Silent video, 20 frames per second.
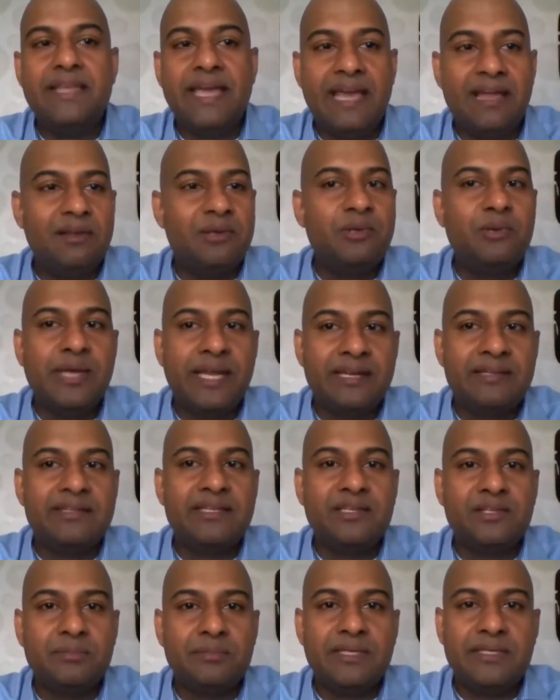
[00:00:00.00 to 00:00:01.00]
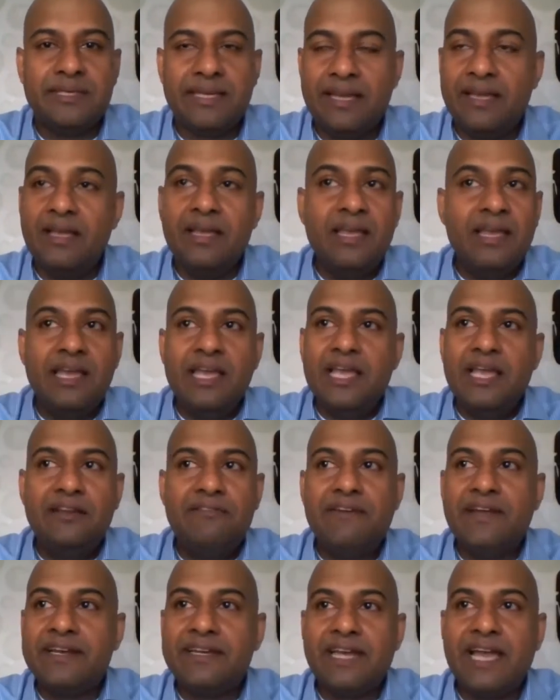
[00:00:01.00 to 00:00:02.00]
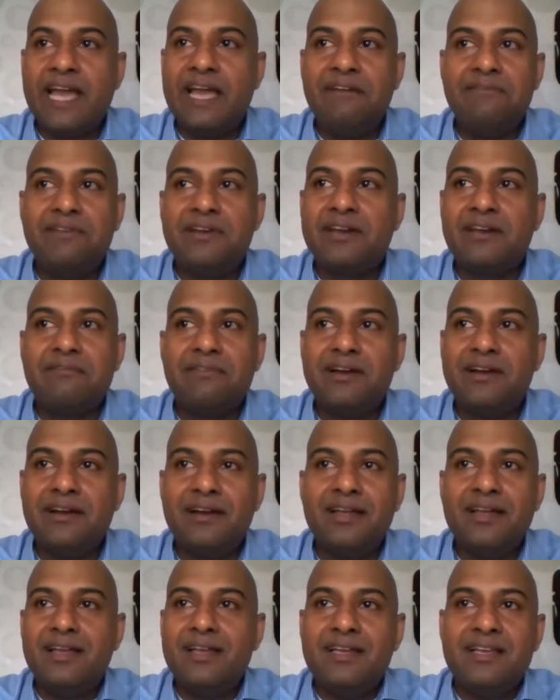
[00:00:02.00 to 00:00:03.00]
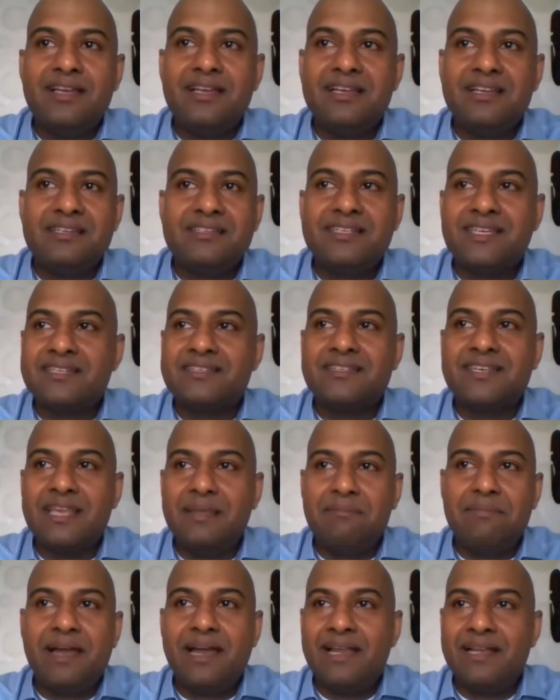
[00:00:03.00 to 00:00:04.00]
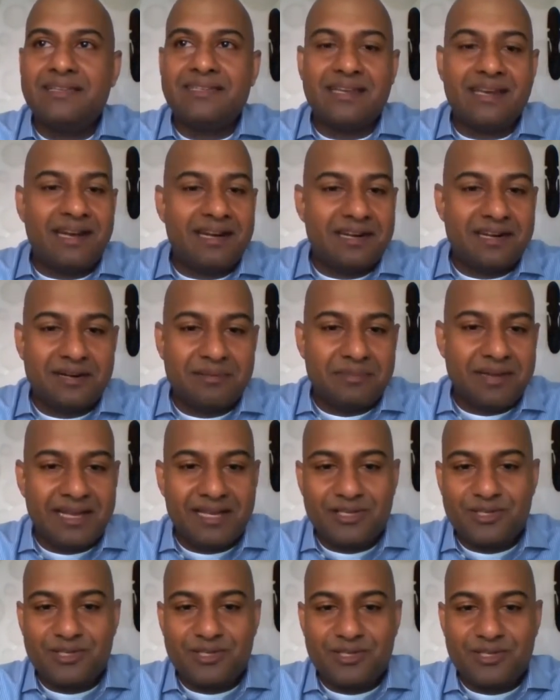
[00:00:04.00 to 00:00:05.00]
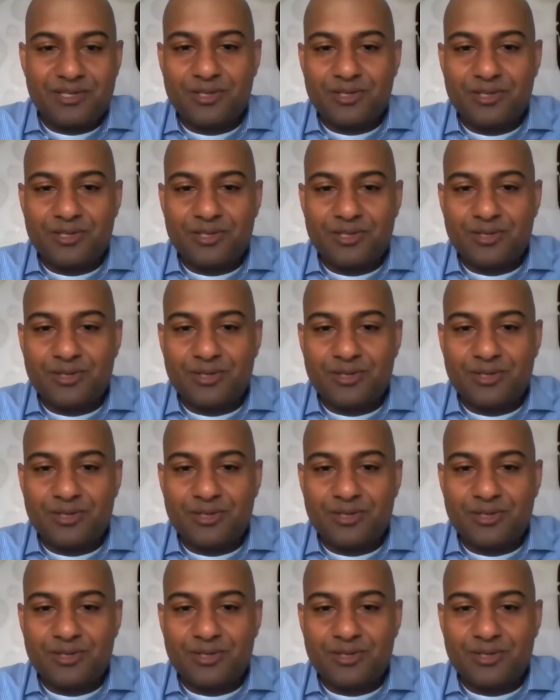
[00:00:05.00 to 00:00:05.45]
I'll be there. I'll do anything to be there. In fact, I have driven 60 miles and 100 miles